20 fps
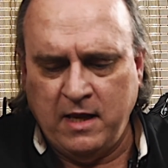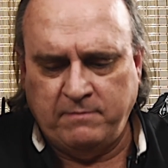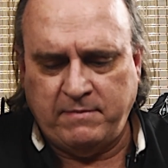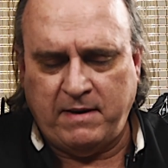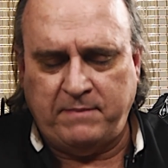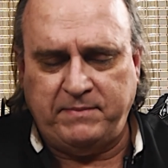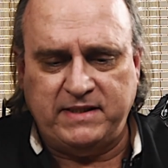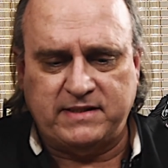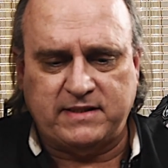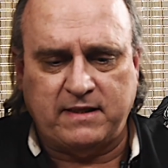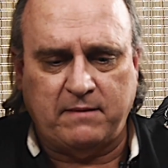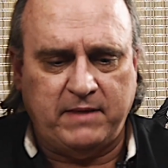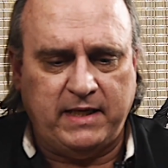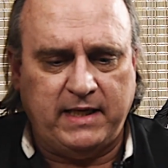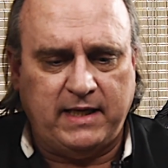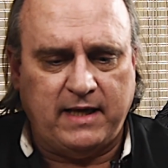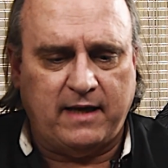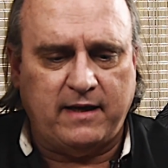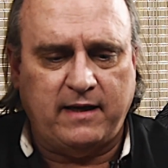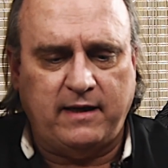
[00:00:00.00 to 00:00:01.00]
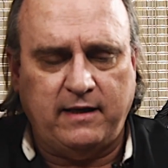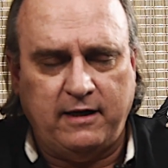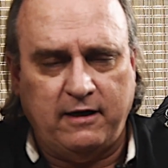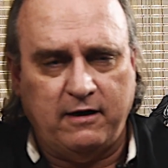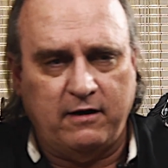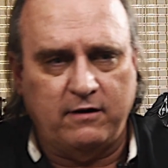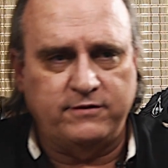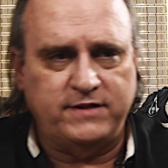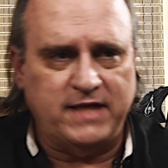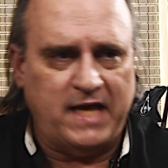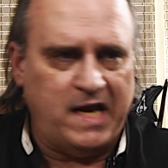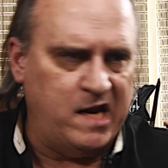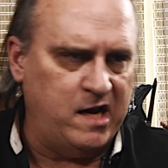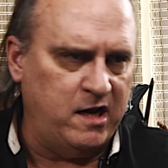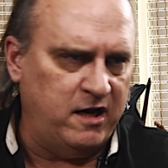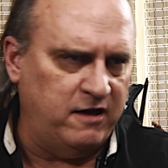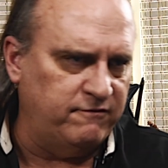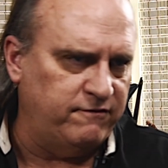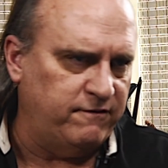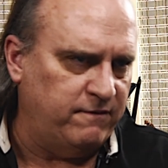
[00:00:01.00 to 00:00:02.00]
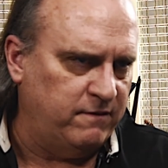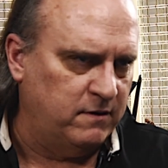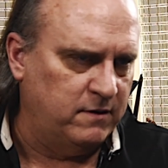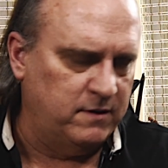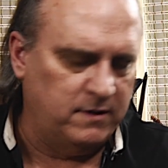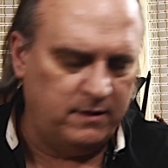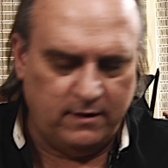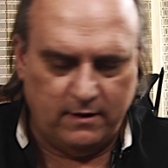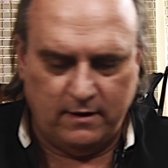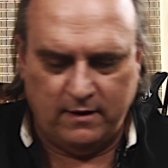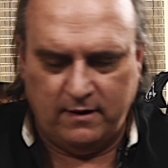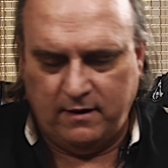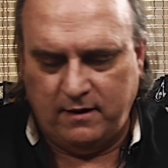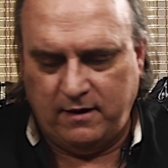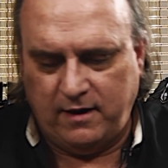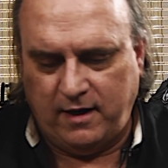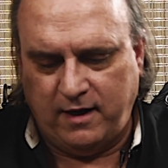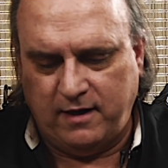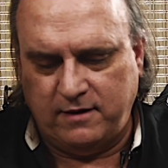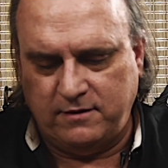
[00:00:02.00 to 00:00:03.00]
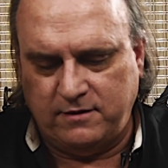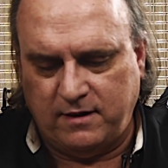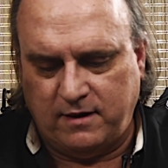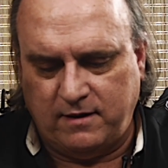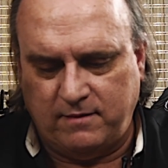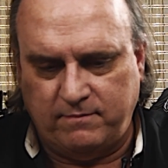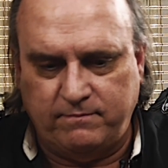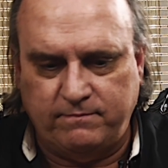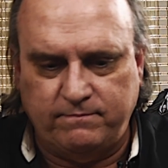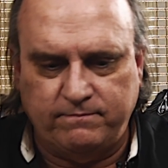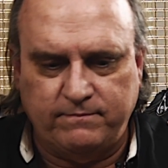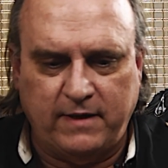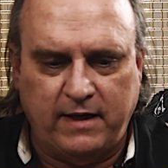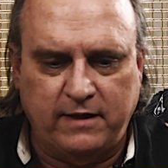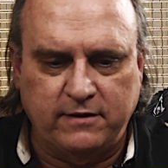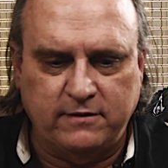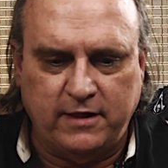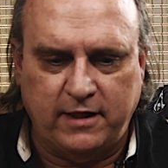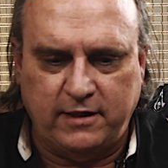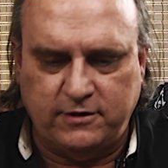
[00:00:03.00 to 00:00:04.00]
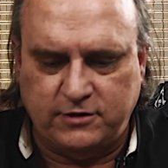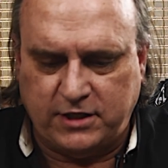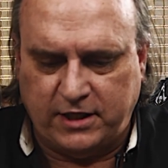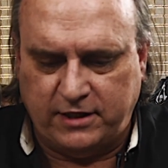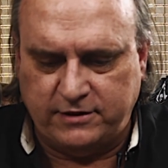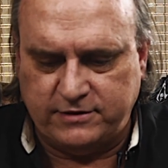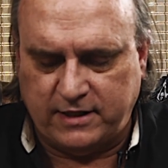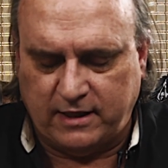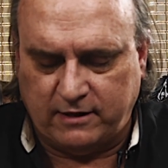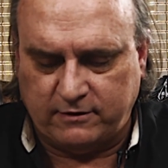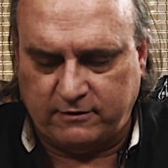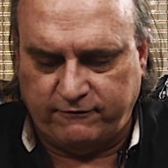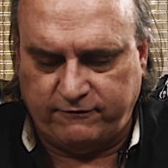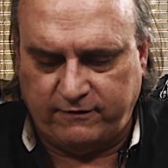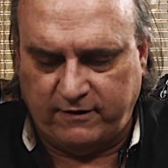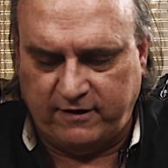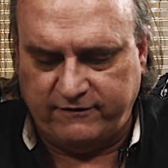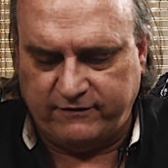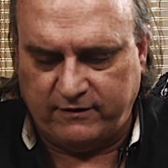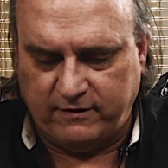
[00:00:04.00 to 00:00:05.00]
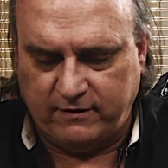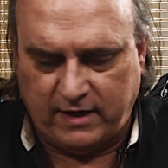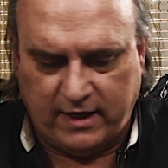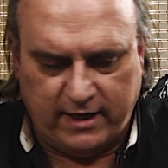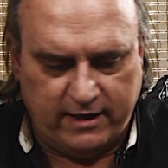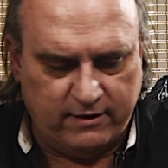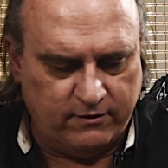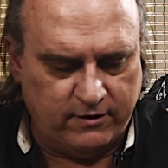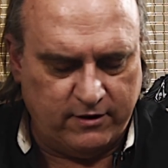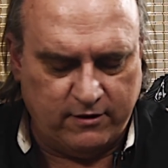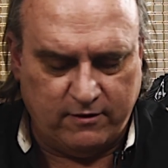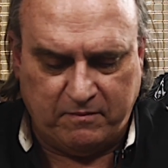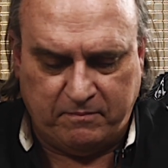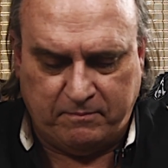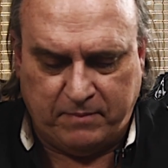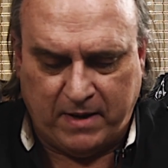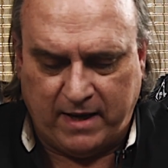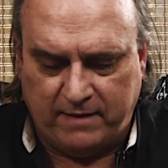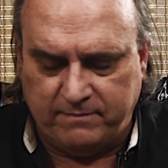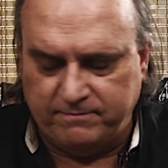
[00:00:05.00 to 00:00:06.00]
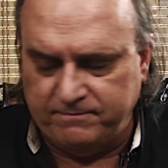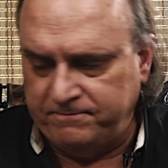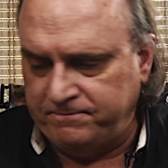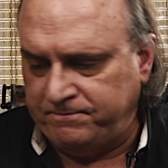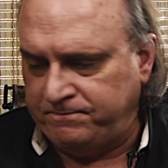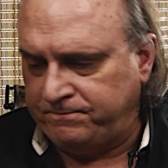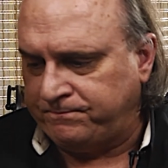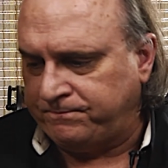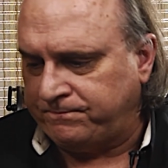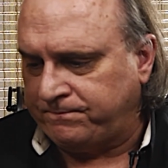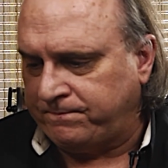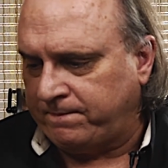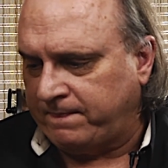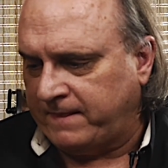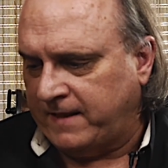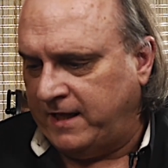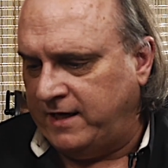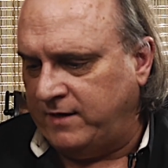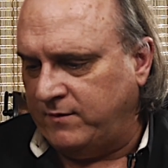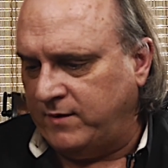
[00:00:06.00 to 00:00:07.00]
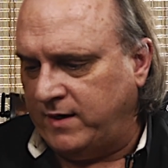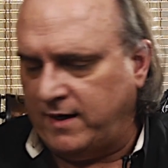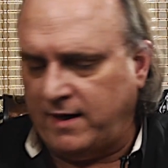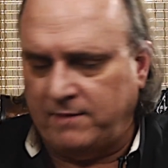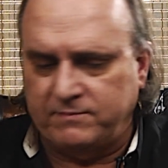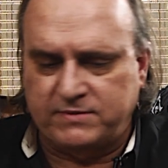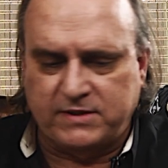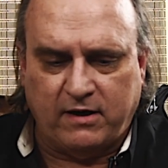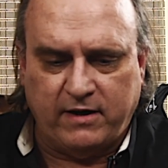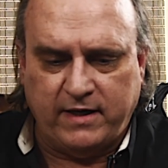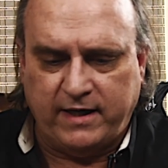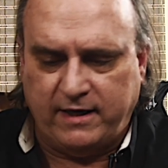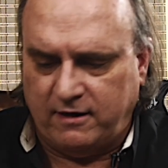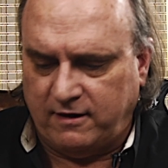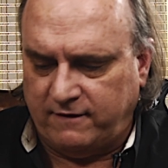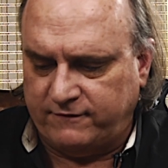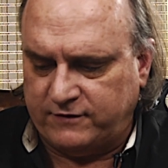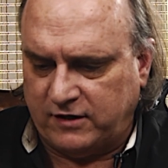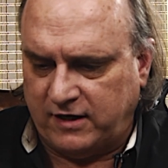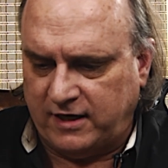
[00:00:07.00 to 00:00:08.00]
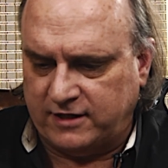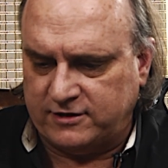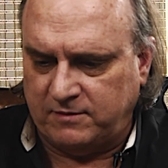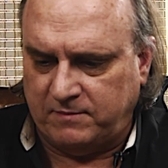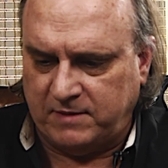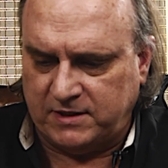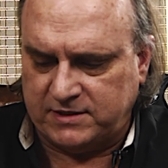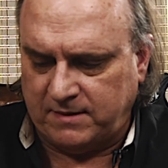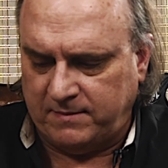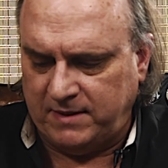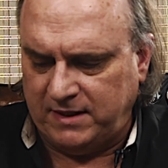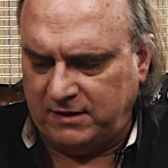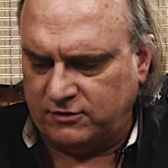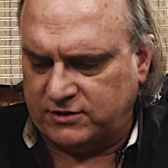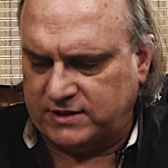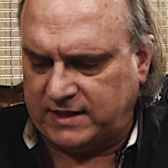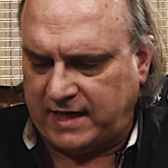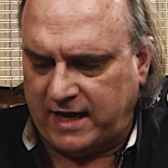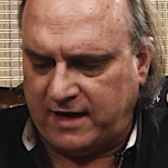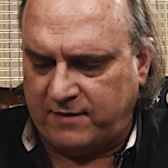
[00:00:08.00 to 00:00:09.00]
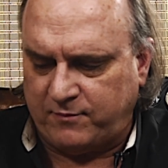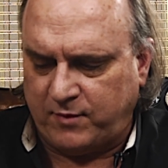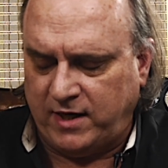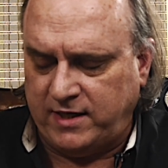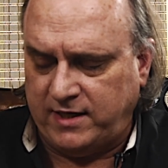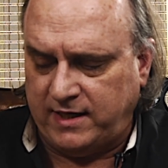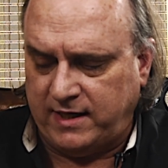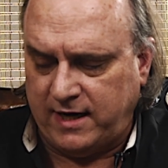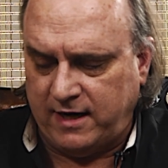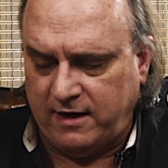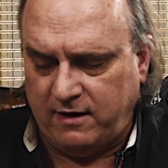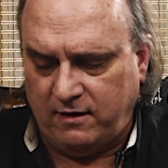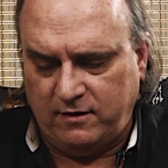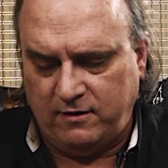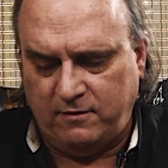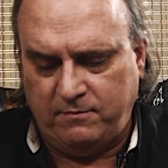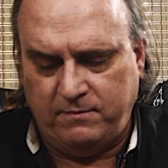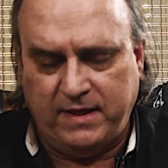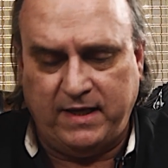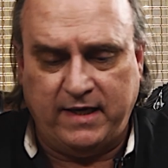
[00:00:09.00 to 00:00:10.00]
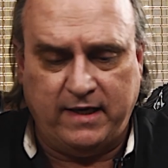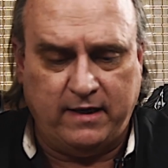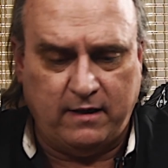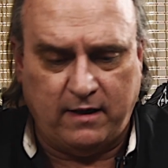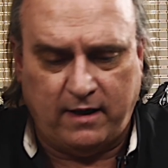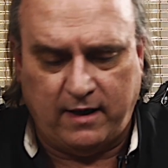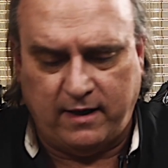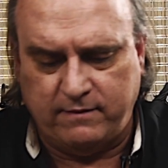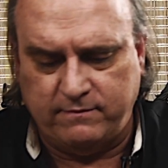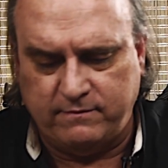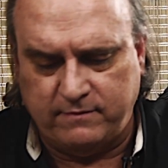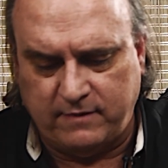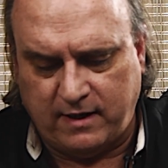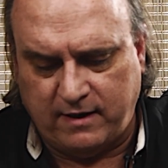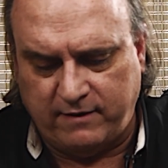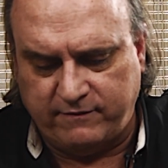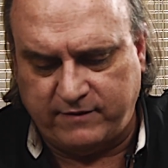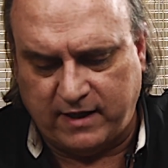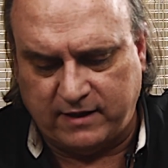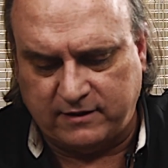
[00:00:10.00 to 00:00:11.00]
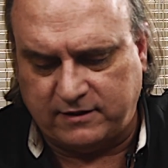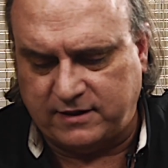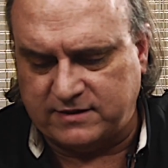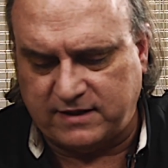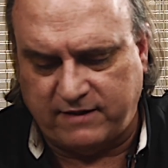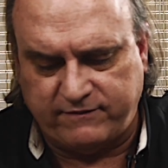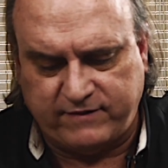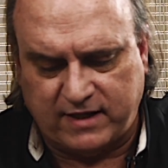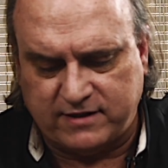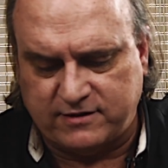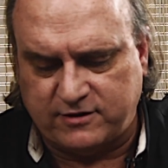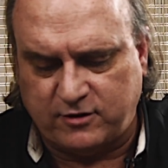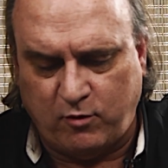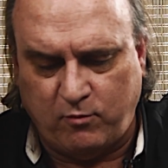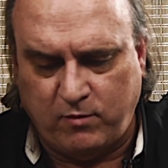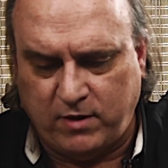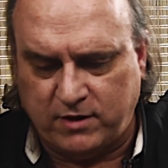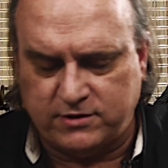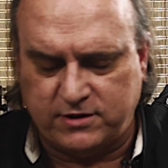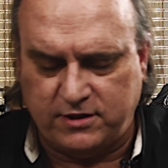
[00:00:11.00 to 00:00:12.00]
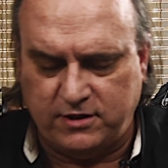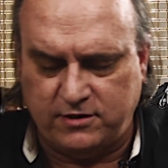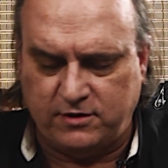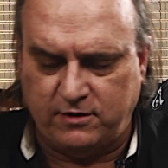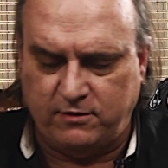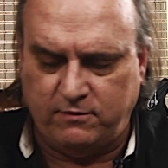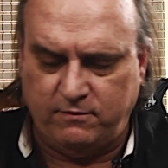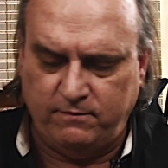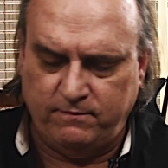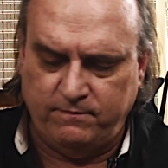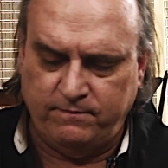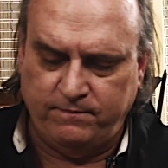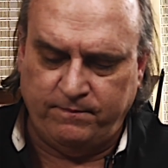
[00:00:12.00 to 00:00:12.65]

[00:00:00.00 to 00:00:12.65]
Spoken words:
Maybe somebody got in here, Dave, and changed out the flavor. I don't know. But anyway, I'm sorry to get off track so much. I'm a little scatterbrained today. I'll admit it. I've got so much to do.